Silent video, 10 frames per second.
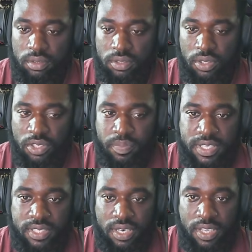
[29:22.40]
So it's
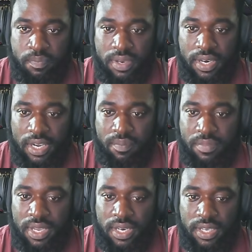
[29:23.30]
basically built like a
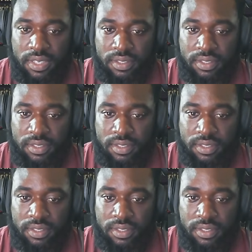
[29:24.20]
melee.